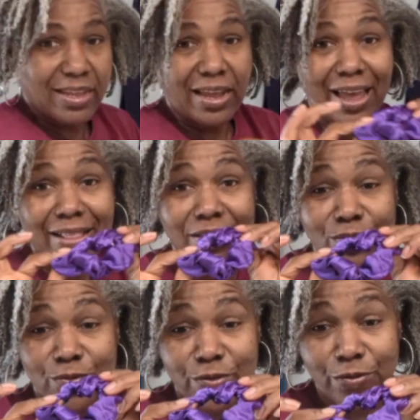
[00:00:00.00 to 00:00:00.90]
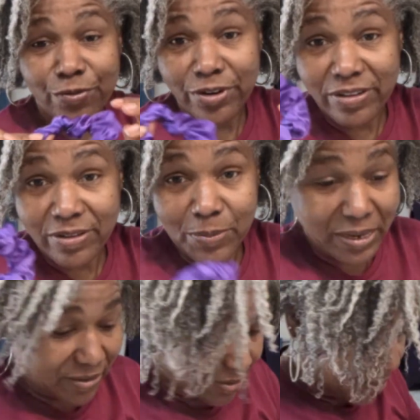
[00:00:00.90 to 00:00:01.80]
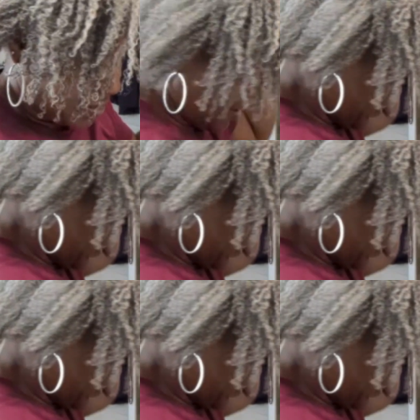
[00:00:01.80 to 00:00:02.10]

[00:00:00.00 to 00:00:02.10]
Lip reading: I got this one for free. Somebody sent that